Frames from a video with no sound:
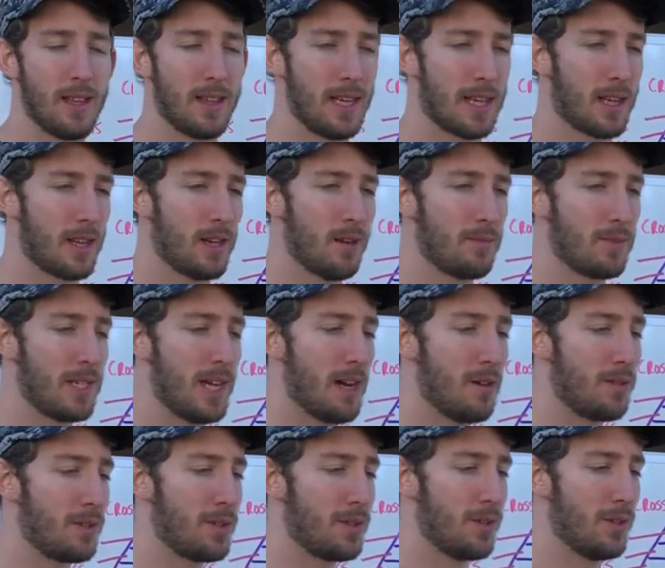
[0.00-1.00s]
And that comes
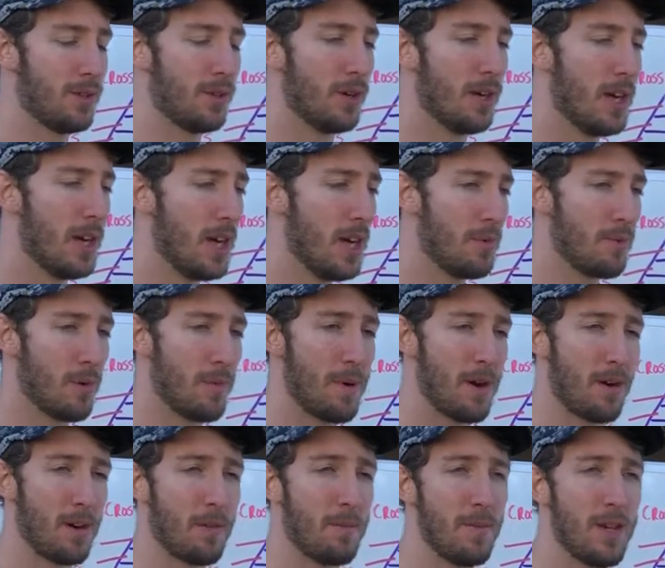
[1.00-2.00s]
down to
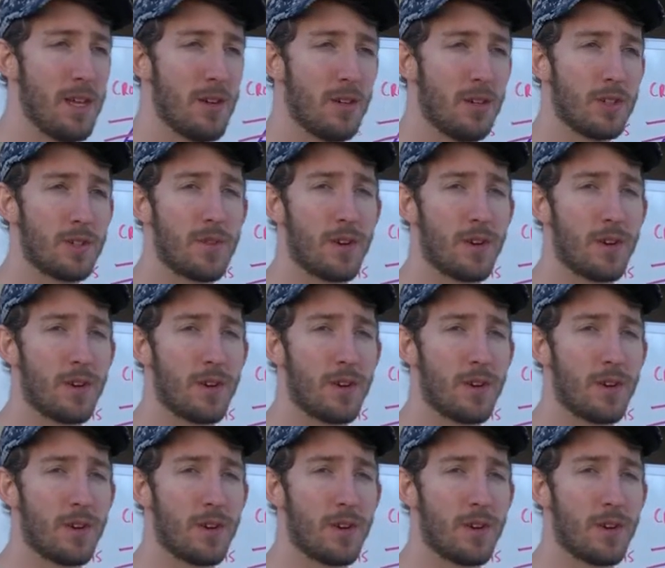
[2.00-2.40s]
preparing meals,